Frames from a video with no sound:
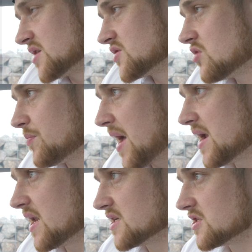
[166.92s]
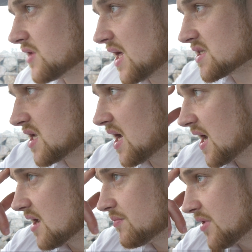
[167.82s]
I saw a paint issue last
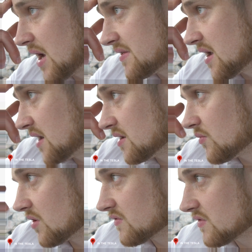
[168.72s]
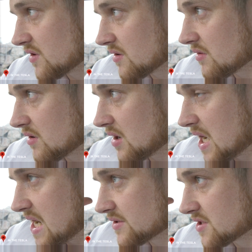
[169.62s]
night, but I didn't want to.
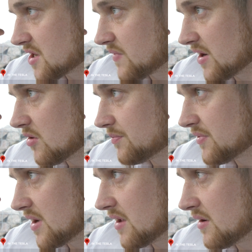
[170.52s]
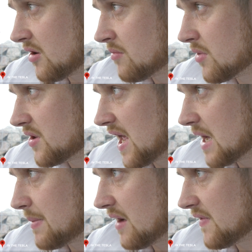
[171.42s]
I was going to ring up on Monday
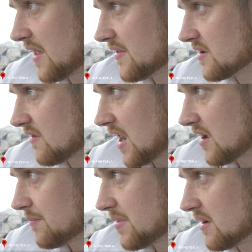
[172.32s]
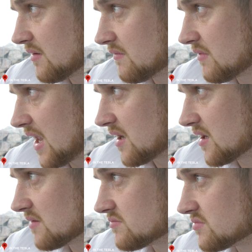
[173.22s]
about that. There's
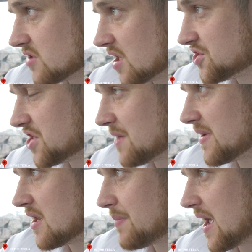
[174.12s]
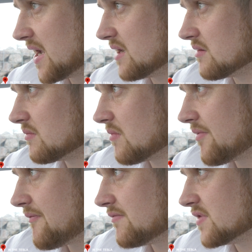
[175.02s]
a chip in the paint
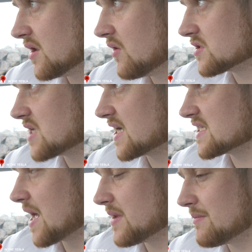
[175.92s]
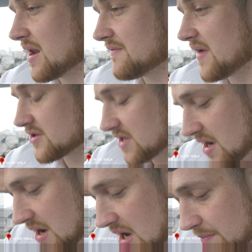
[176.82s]
that looks like it's happened in manufacturing.
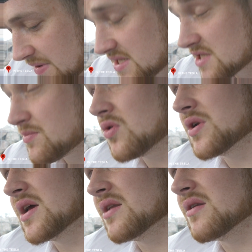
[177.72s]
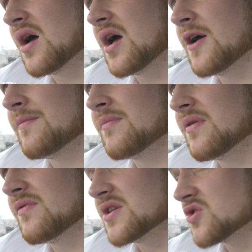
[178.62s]
But this morning,
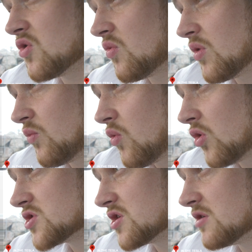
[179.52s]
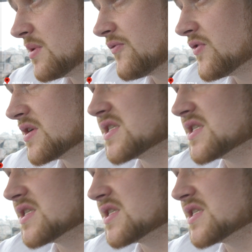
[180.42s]
there's all water coming through the